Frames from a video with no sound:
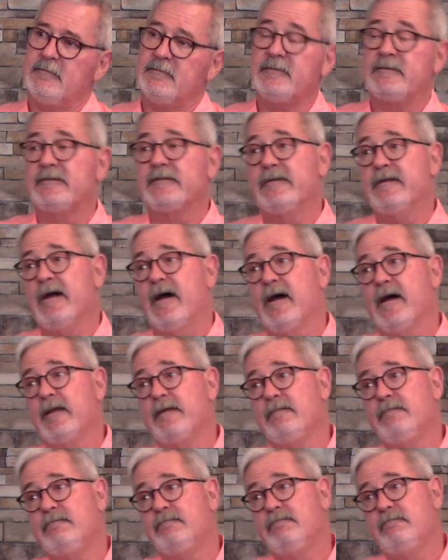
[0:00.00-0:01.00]
Is
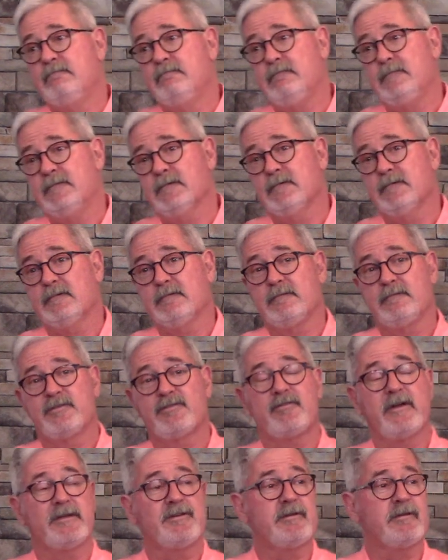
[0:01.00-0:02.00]
God,
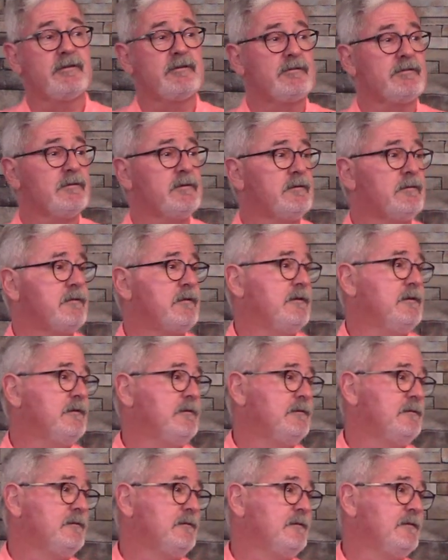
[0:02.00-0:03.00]
stretch the truth?
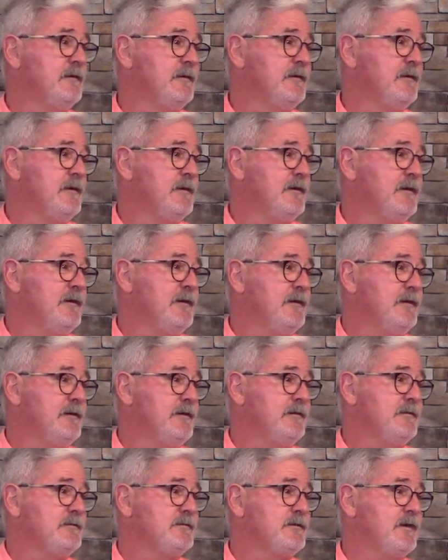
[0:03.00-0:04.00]

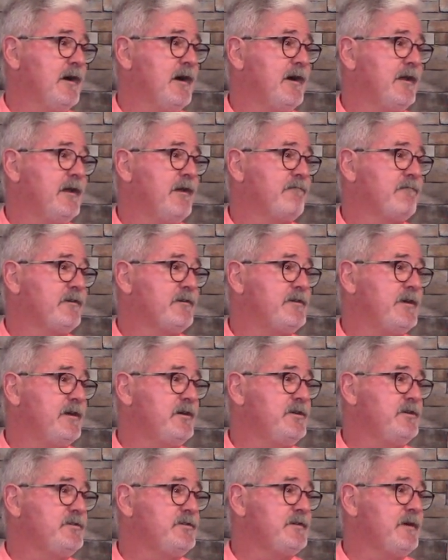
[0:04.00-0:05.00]
Does God ever
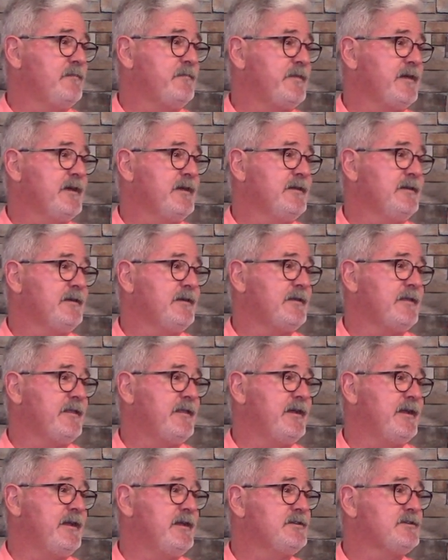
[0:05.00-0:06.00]
tell you
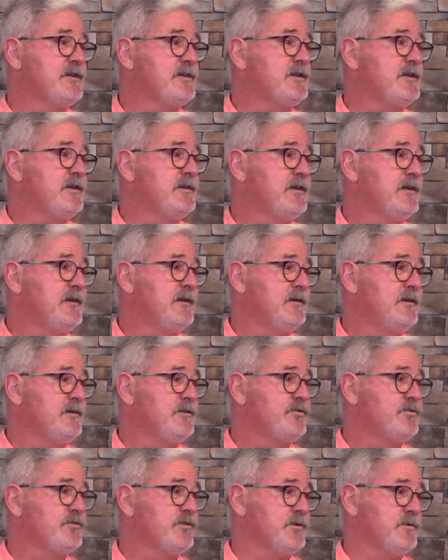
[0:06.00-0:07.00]
something that isn't
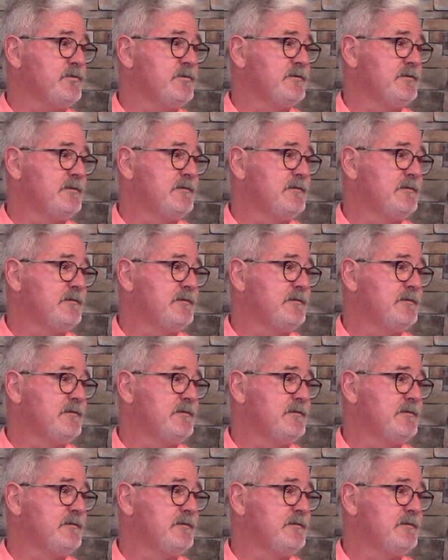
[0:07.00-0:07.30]
true?